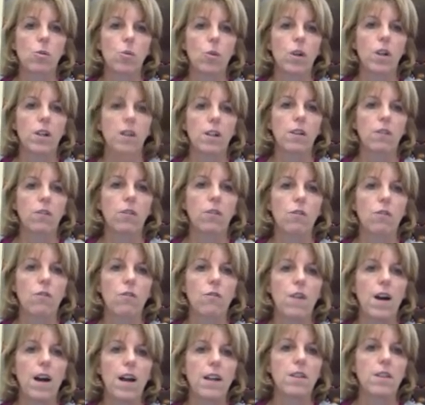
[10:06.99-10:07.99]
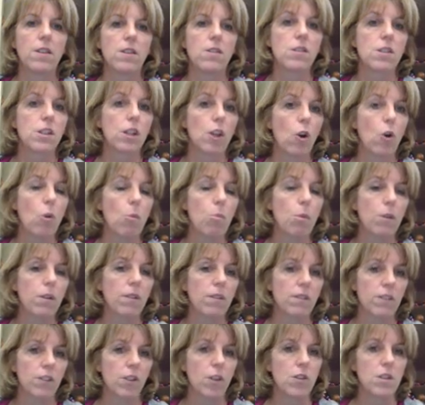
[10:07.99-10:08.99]
we're going to find the slope,
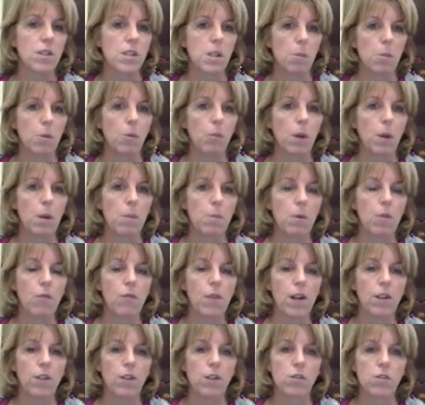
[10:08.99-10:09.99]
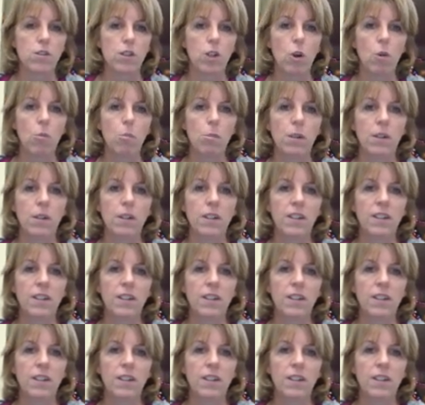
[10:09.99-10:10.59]
the double rainbow, find our slope.